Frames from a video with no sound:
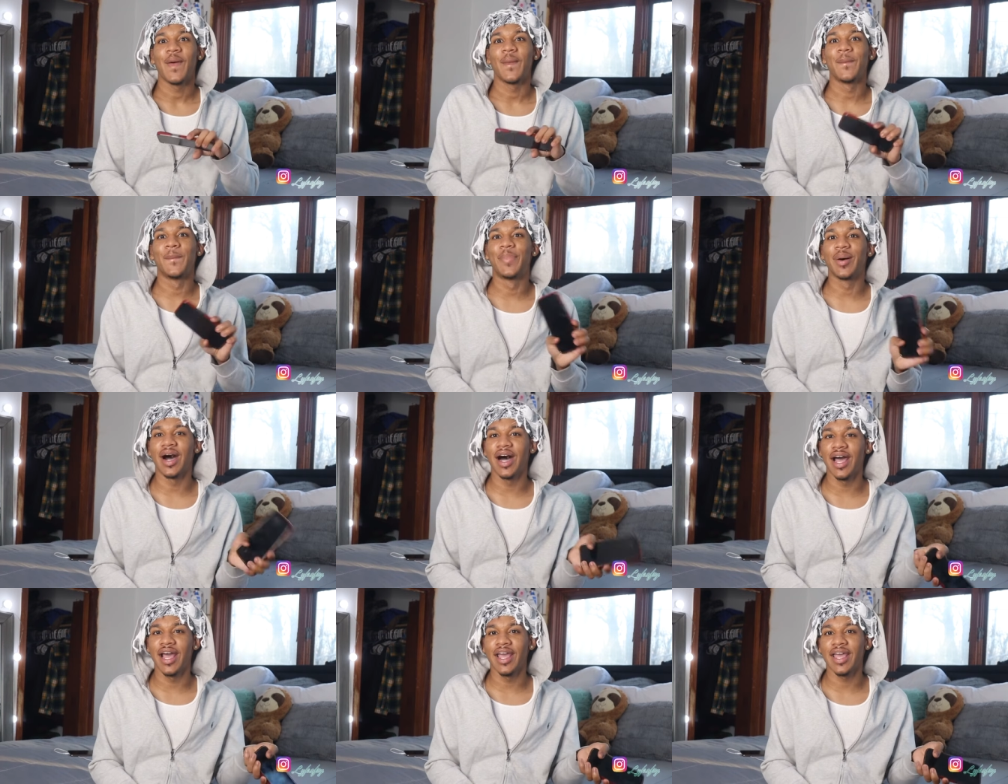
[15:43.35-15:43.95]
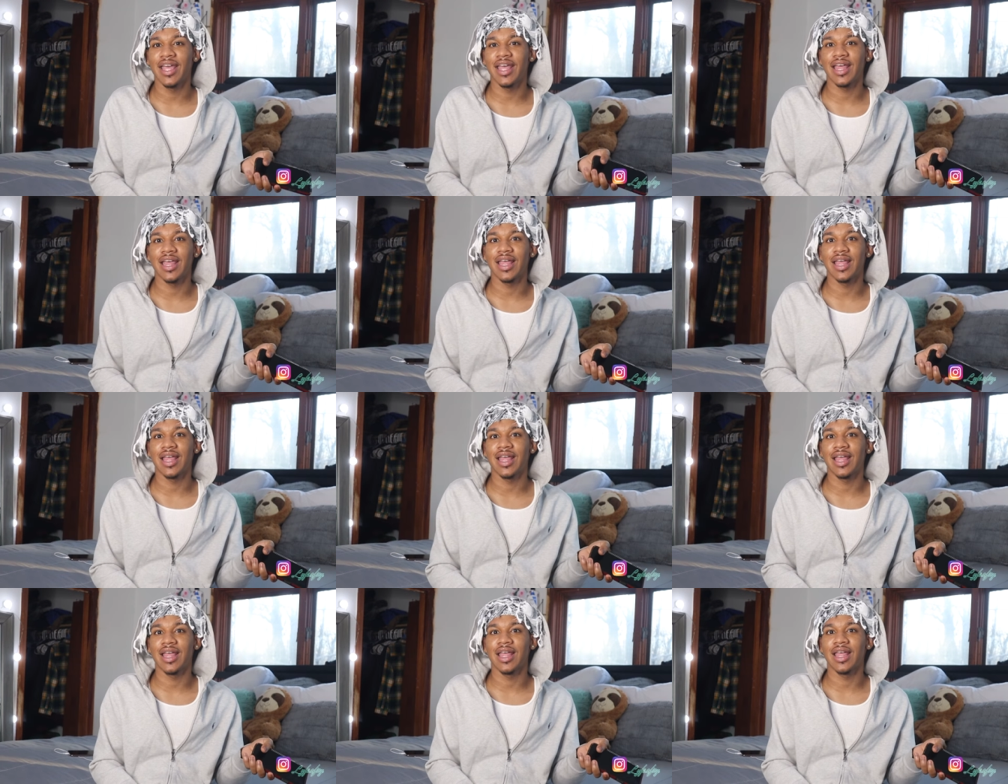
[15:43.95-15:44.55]
But
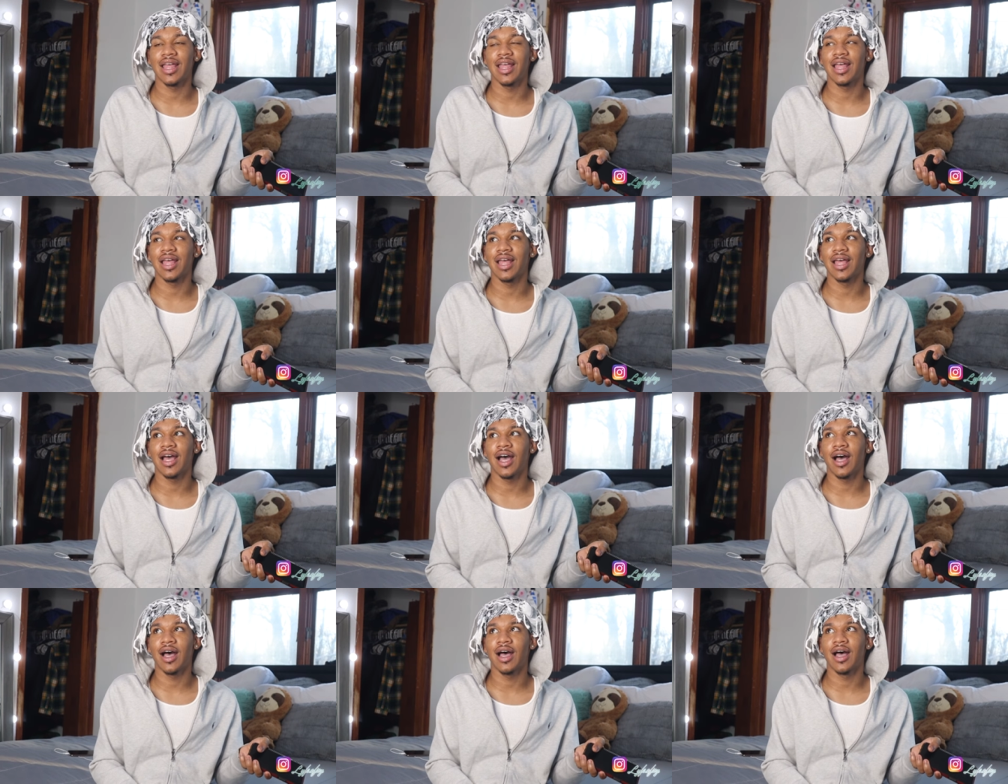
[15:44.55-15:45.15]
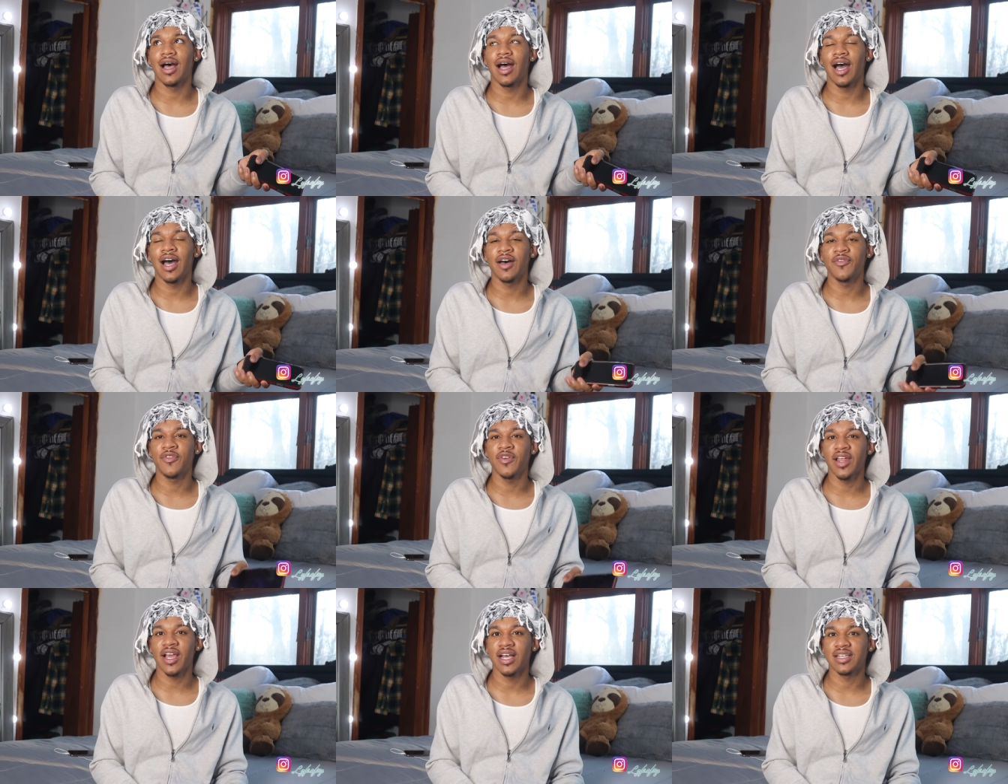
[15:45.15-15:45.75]
I
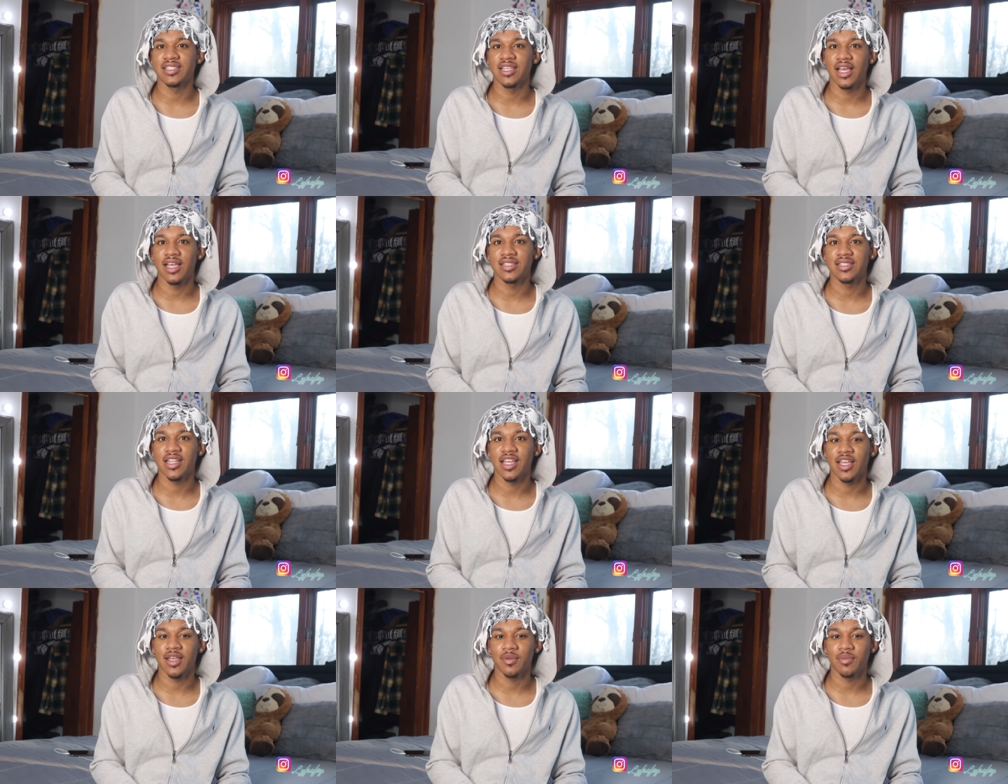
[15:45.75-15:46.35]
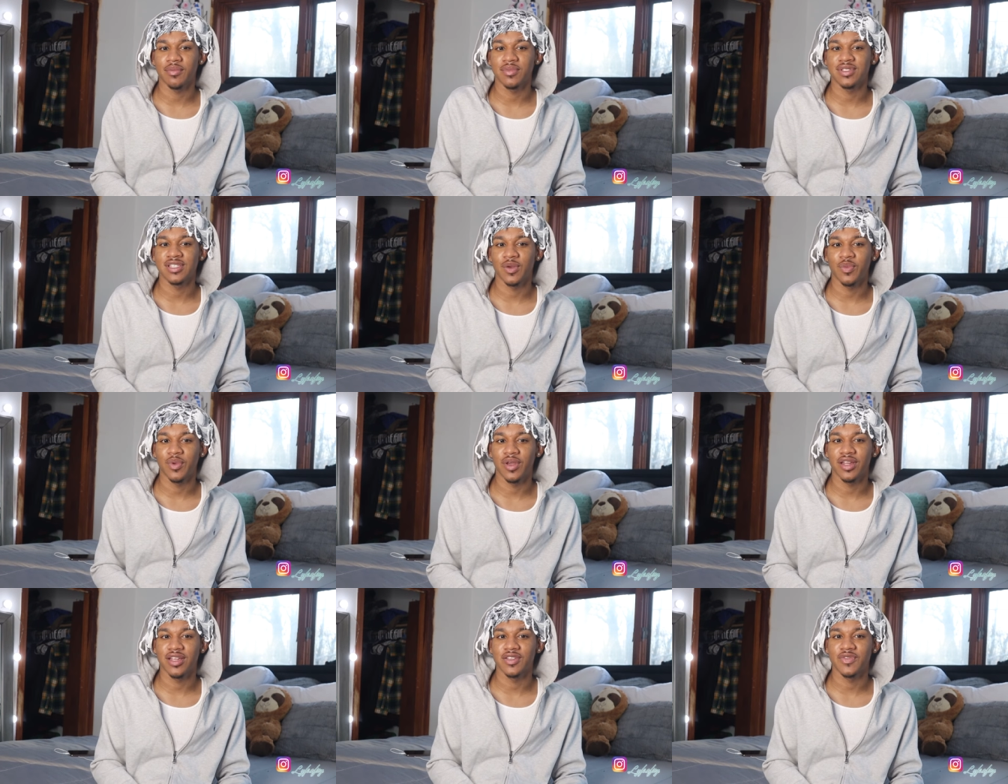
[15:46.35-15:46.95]
feel like I said his name
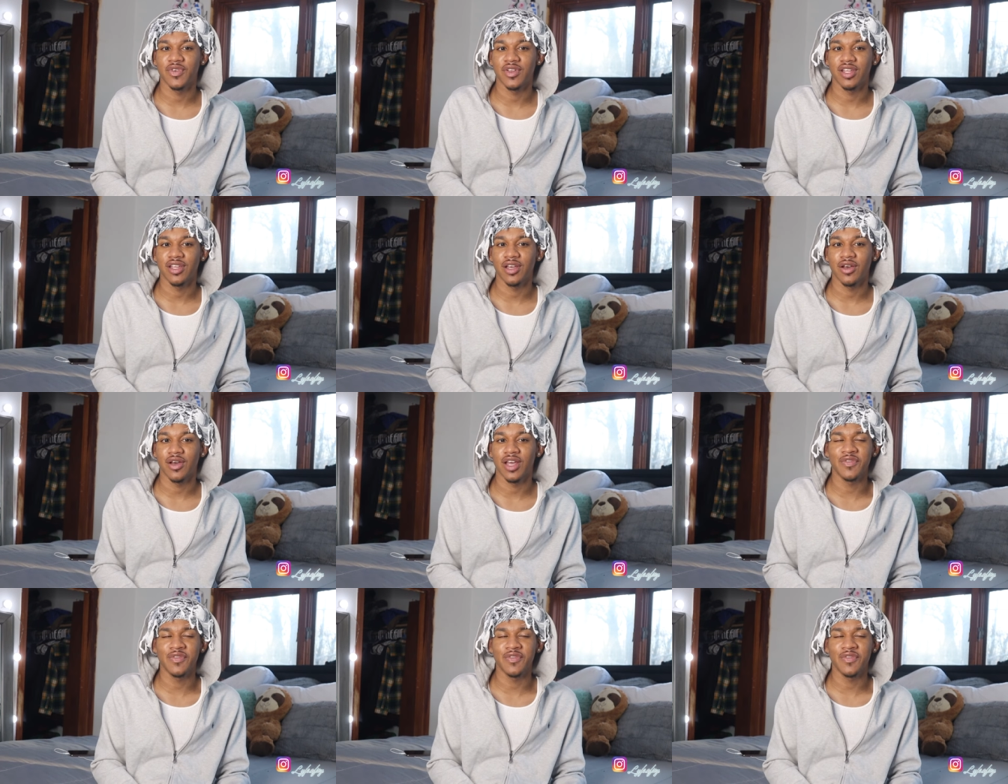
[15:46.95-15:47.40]
somewhere in this video.